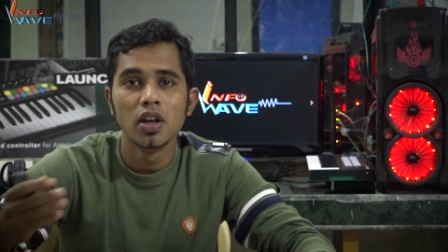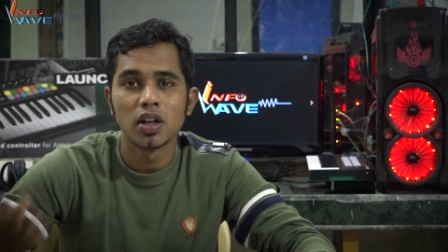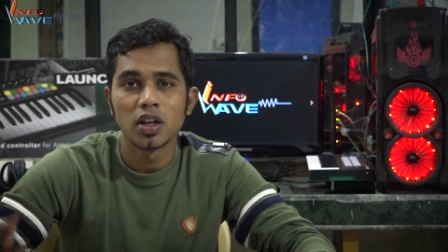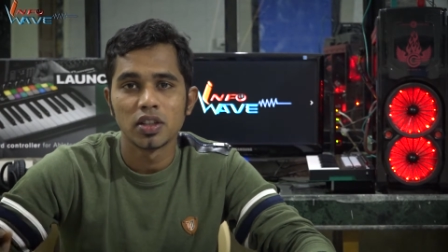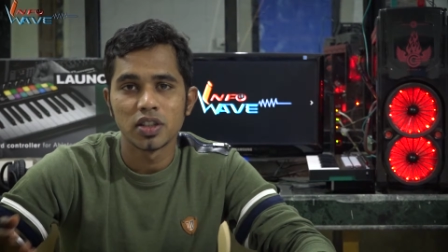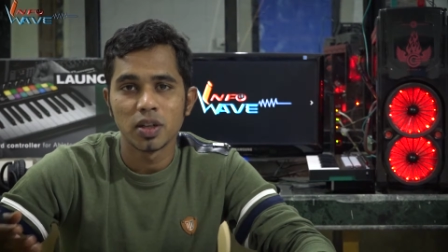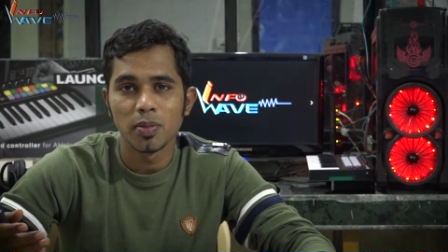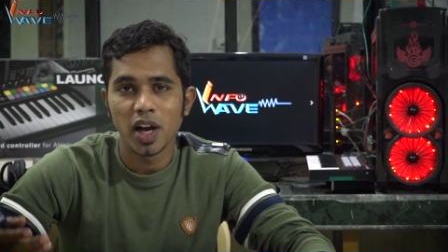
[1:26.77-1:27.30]

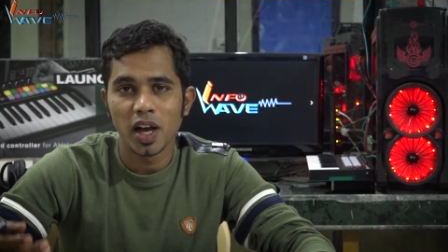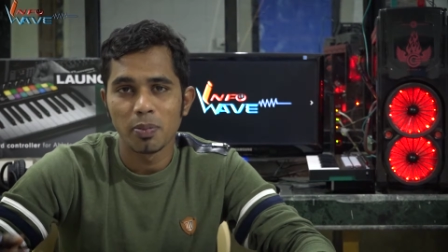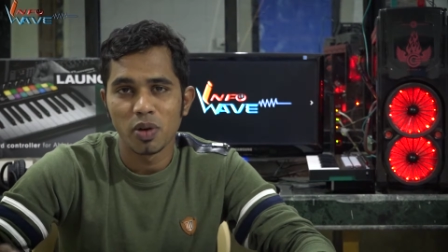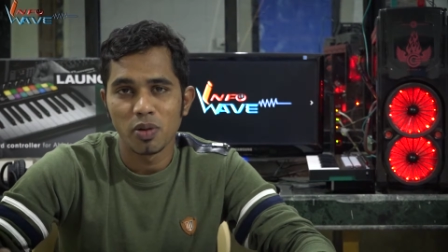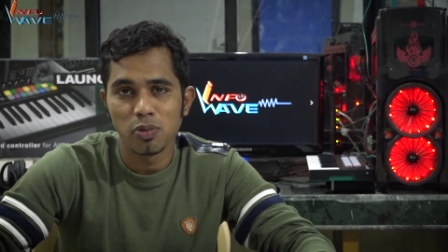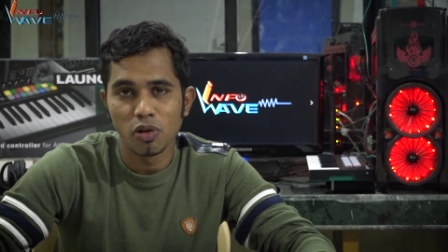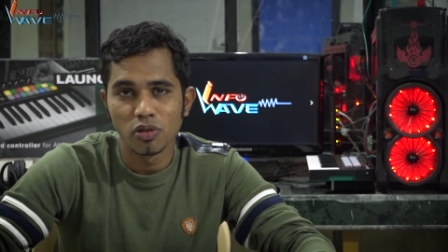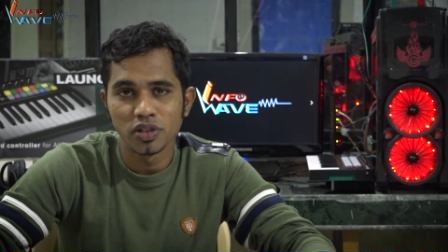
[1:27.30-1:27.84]
custom high
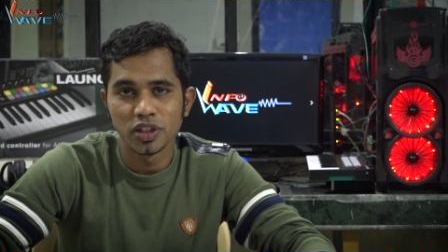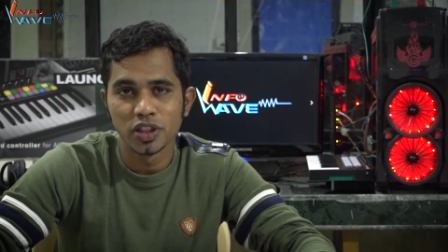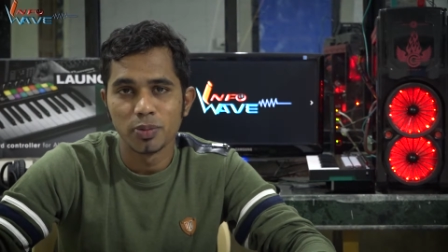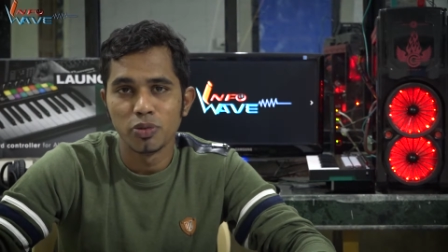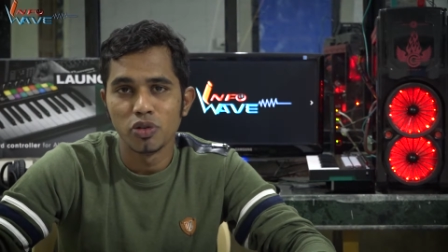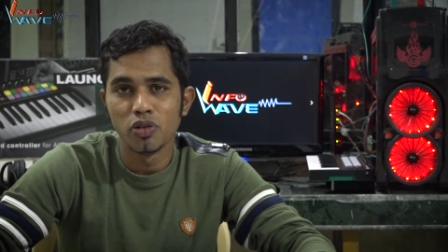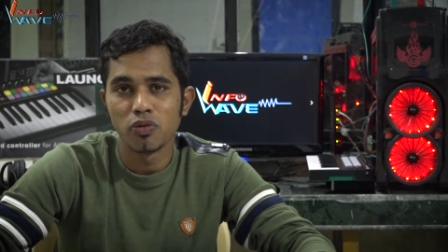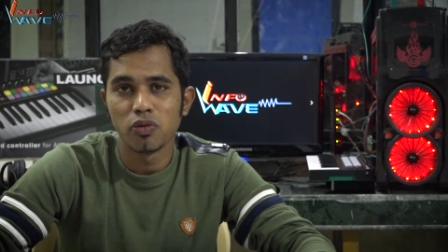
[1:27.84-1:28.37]
performance G
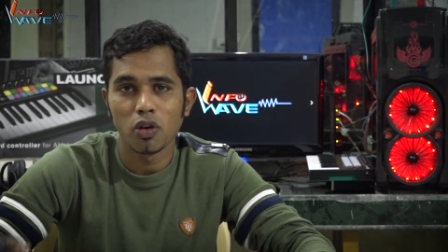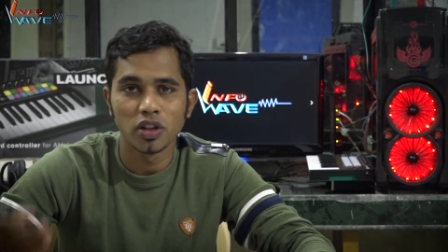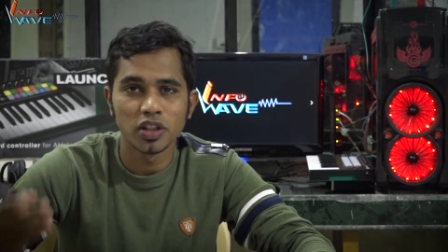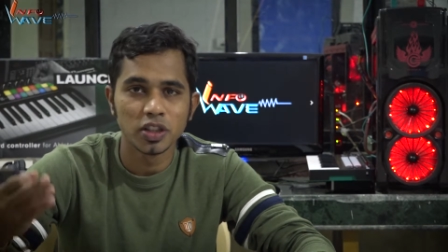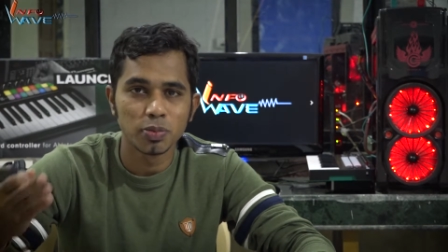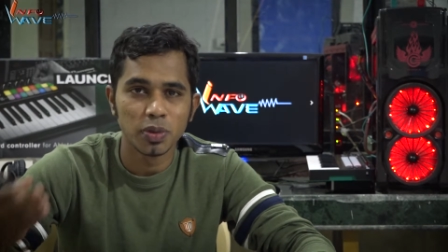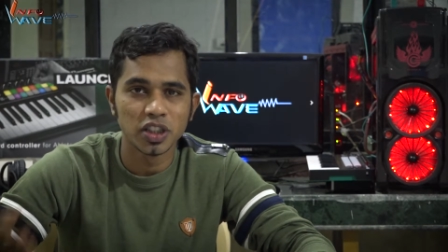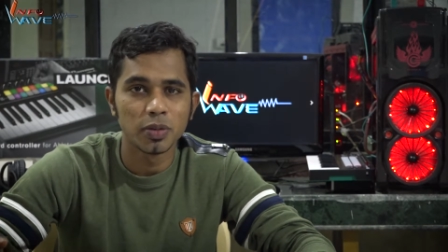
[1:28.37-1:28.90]
P U for
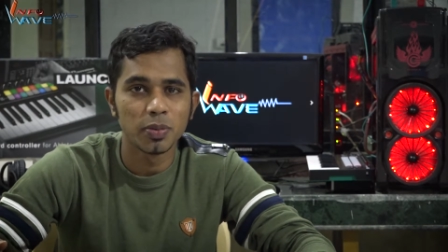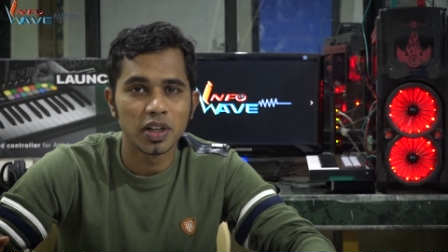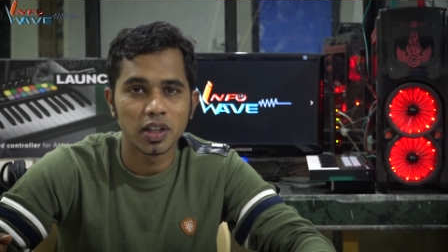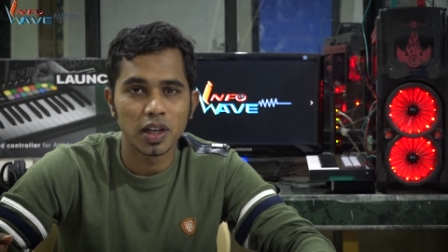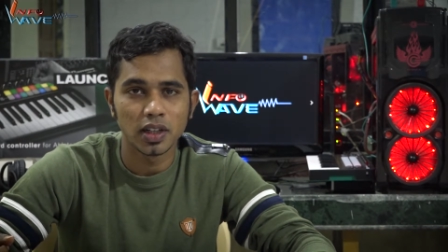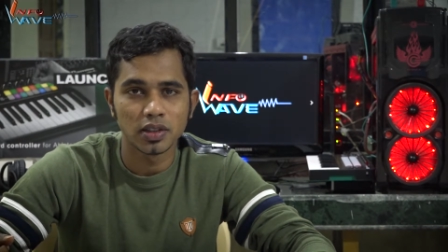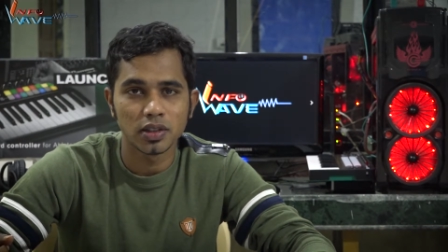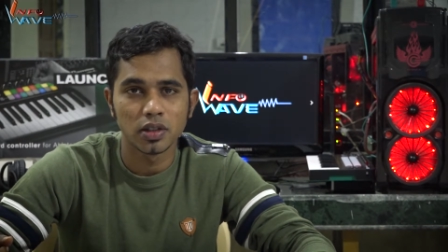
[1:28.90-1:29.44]
this specific
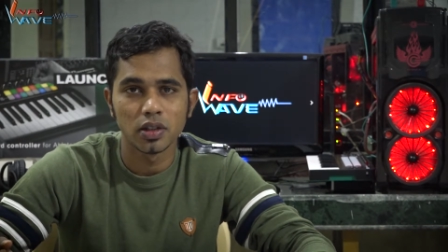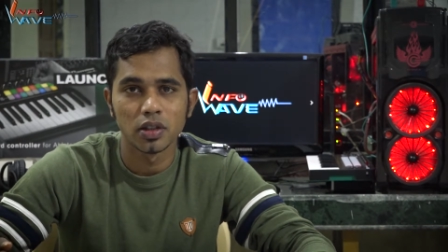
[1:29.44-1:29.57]
task.